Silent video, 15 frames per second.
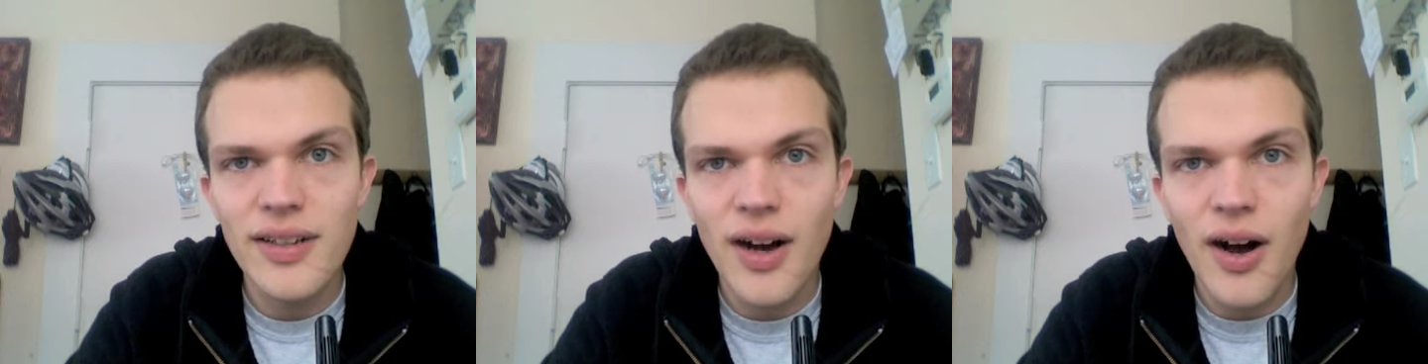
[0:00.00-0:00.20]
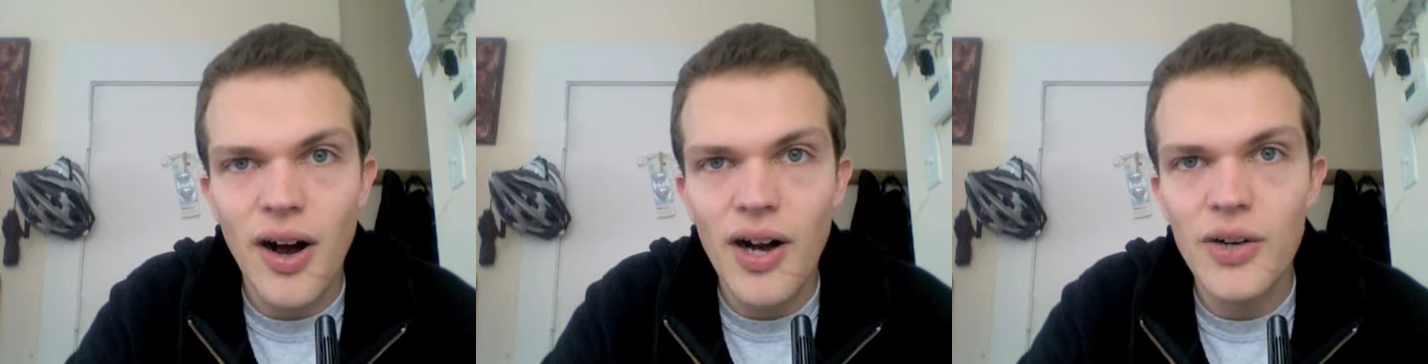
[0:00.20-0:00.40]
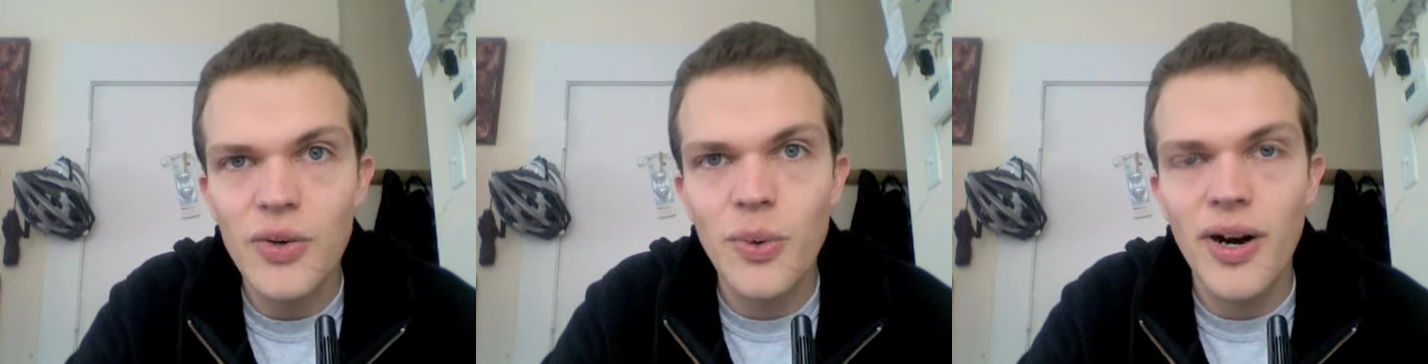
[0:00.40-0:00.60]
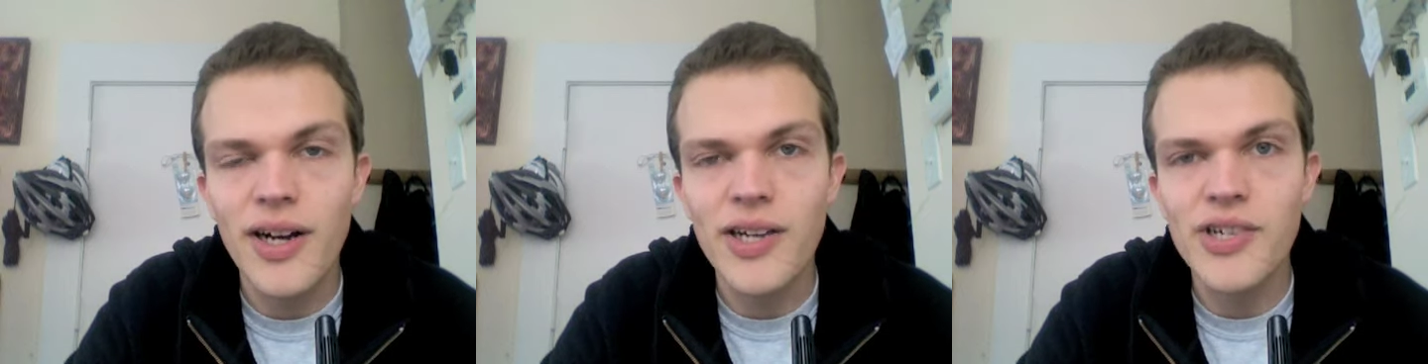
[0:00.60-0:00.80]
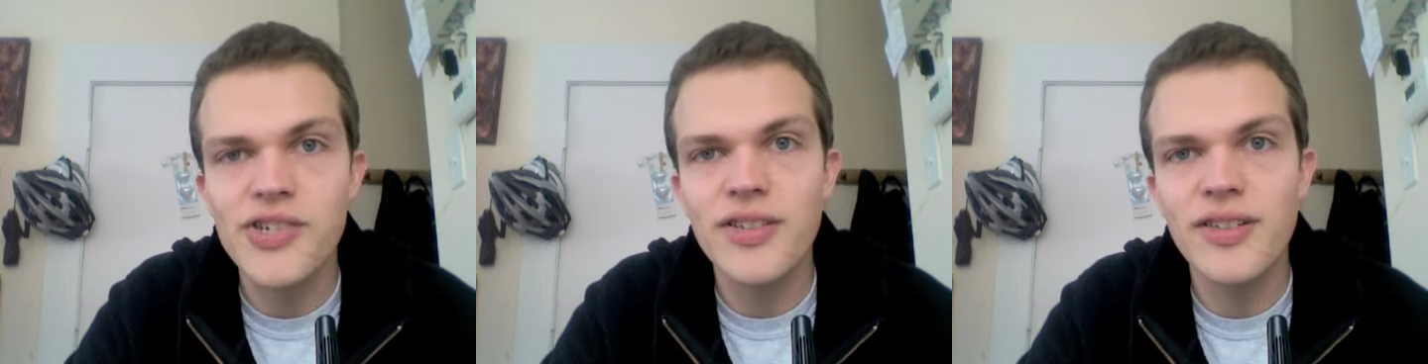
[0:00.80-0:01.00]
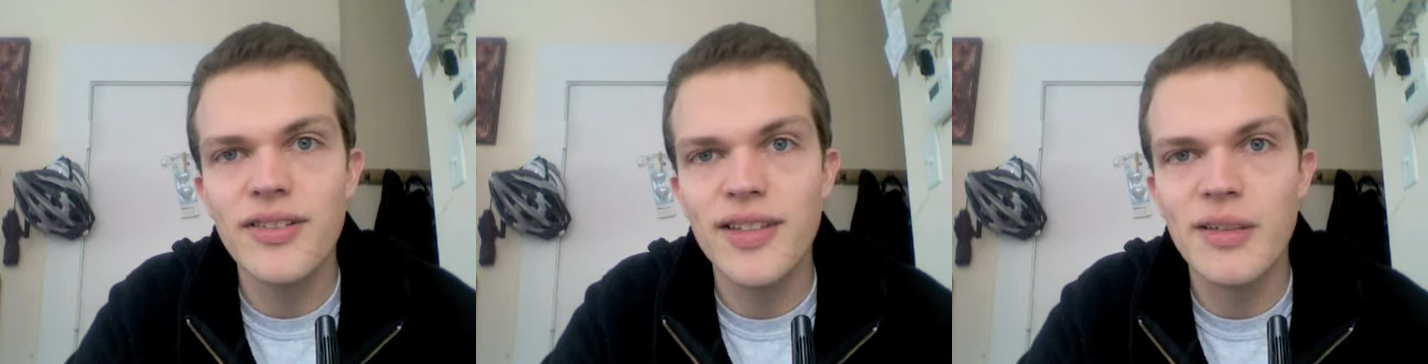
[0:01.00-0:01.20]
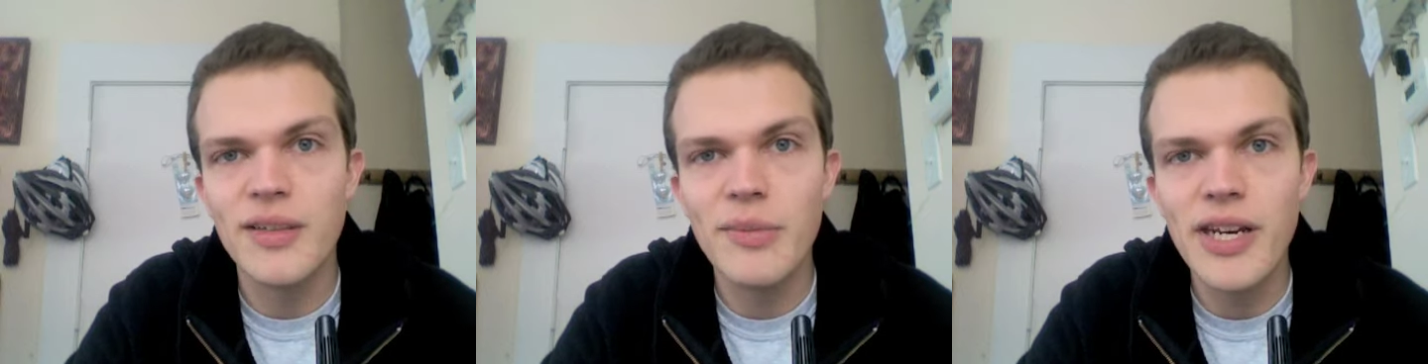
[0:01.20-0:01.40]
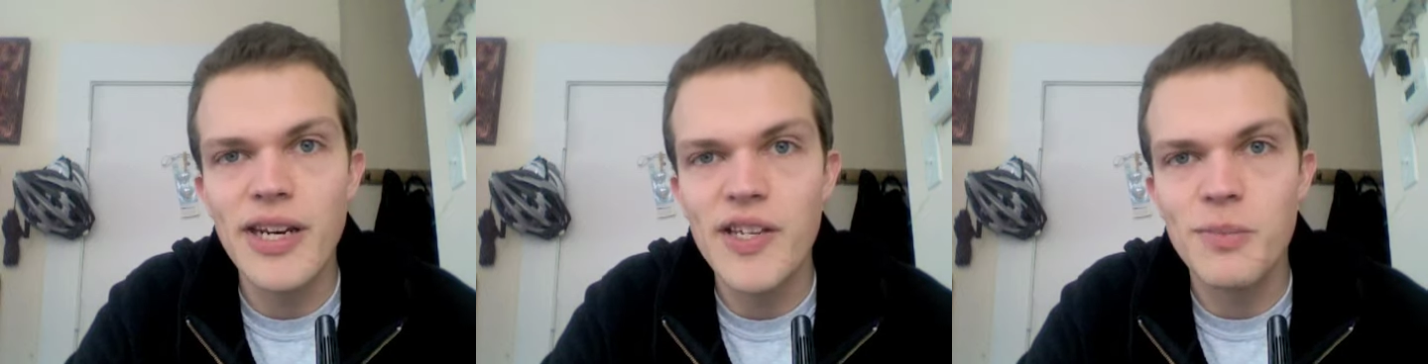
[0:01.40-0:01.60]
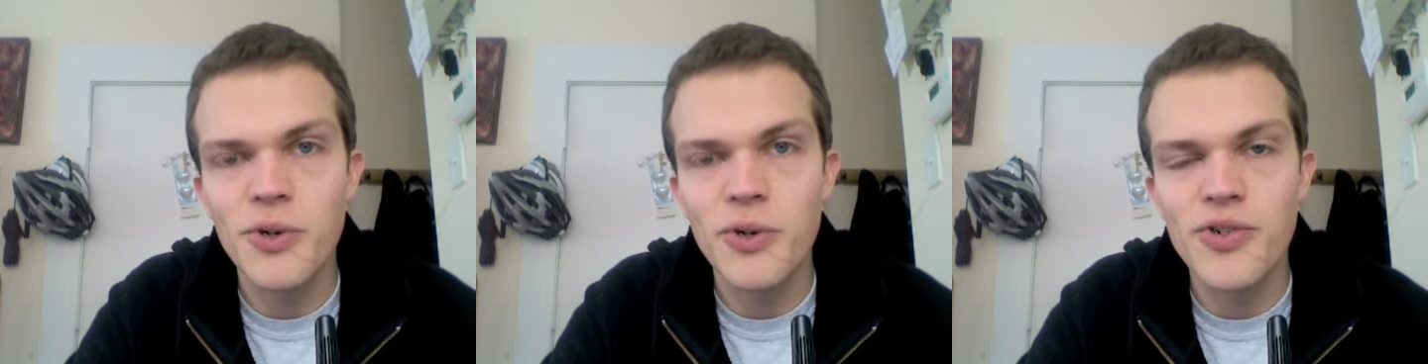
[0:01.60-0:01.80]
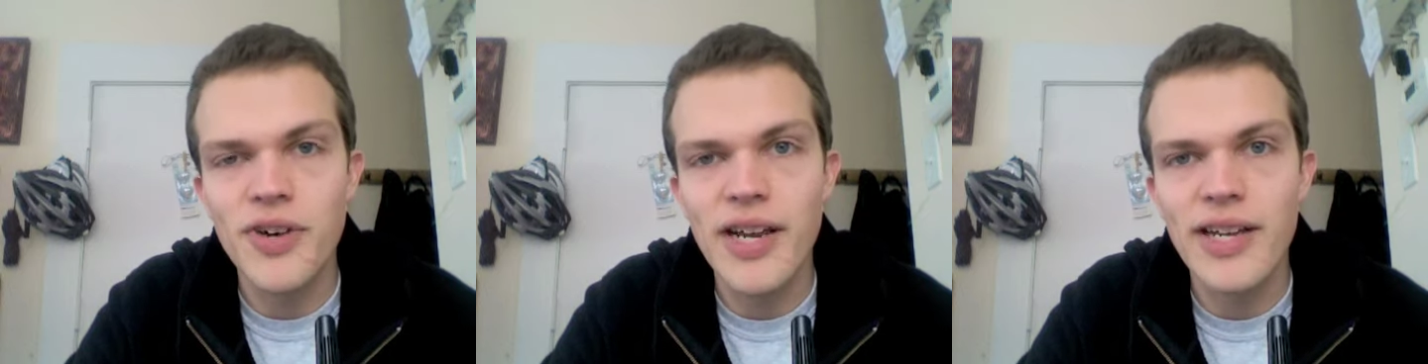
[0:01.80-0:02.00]
hogwash that the media is
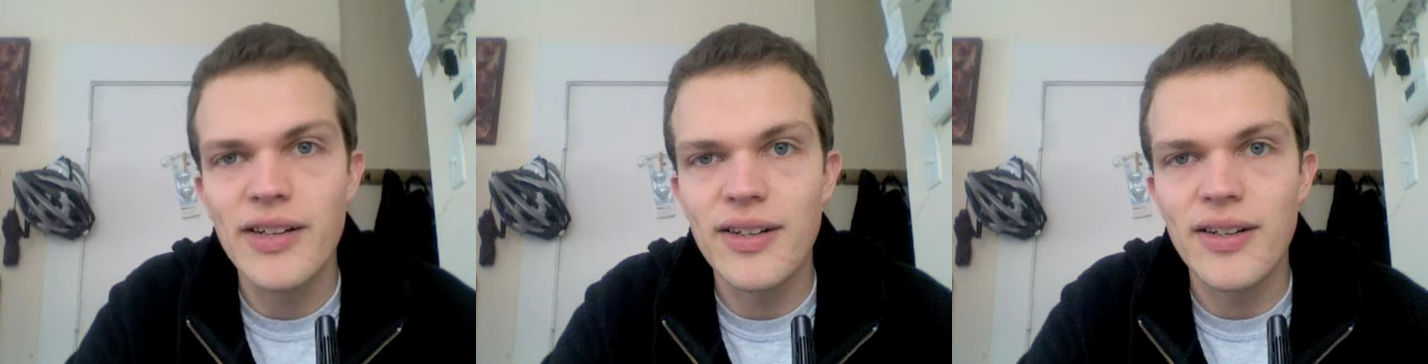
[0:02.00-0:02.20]
portraying